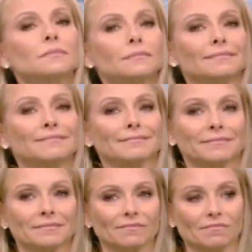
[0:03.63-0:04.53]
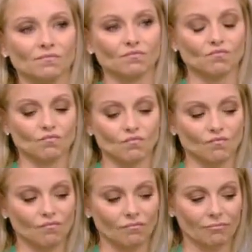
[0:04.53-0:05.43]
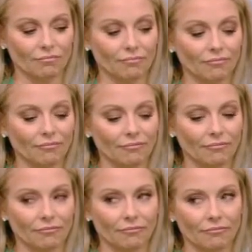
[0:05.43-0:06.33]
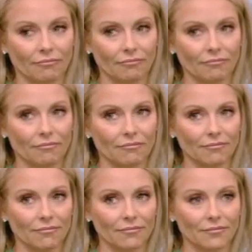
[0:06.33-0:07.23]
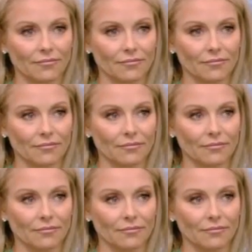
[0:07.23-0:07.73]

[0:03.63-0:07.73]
No words are spoken by the person on screen.